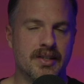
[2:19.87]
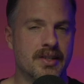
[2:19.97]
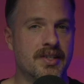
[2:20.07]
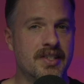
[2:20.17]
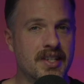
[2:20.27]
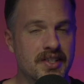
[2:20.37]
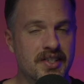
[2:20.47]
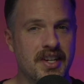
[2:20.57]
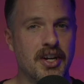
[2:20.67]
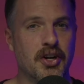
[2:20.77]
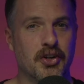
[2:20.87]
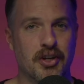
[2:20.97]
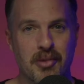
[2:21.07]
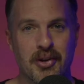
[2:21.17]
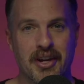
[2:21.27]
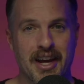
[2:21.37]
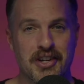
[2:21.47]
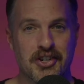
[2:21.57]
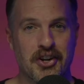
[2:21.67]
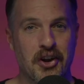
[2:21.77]
the sincere
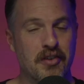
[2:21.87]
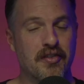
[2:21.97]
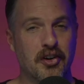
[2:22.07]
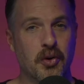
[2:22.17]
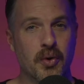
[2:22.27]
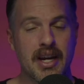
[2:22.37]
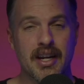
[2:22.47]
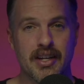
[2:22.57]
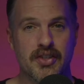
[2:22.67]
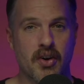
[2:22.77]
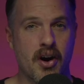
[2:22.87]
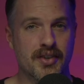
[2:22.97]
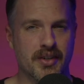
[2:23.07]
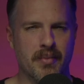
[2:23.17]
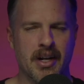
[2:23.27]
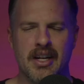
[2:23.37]
communication of Creed is Awesome.